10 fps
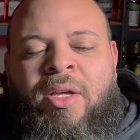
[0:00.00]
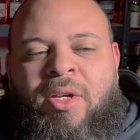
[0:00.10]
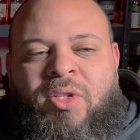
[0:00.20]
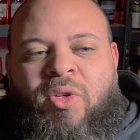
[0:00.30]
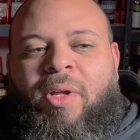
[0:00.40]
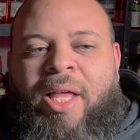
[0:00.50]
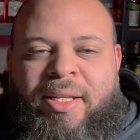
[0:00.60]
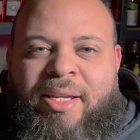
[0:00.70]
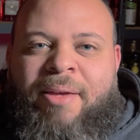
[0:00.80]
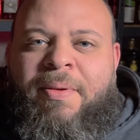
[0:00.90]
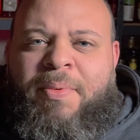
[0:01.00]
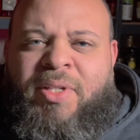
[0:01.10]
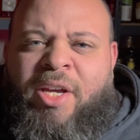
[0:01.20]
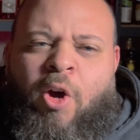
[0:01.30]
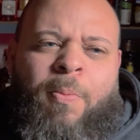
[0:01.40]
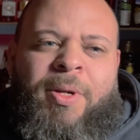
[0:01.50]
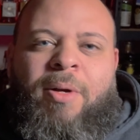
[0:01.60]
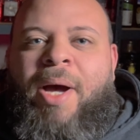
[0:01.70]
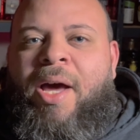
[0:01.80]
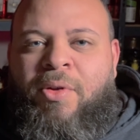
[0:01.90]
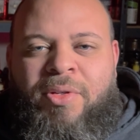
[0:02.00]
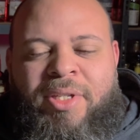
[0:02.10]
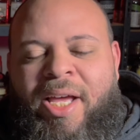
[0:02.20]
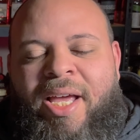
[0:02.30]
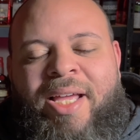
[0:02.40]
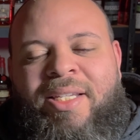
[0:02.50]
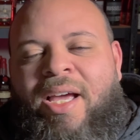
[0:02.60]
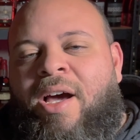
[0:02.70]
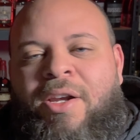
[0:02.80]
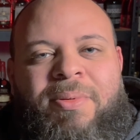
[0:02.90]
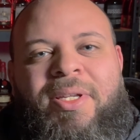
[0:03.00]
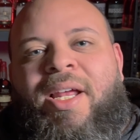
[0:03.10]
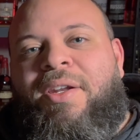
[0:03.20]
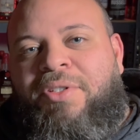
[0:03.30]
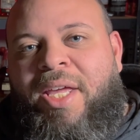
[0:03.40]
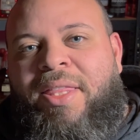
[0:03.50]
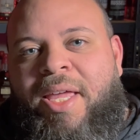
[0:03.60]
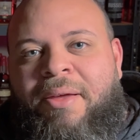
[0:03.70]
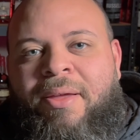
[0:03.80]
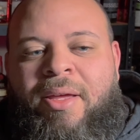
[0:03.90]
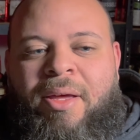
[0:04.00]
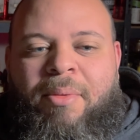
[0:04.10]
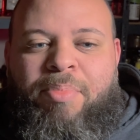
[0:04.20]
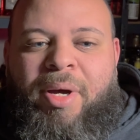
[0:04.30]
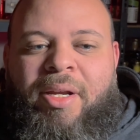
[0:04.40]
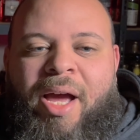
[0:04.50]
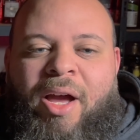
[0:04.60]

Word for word: So a lot of times people say open your bottles, and I, I 100% I understand that, but I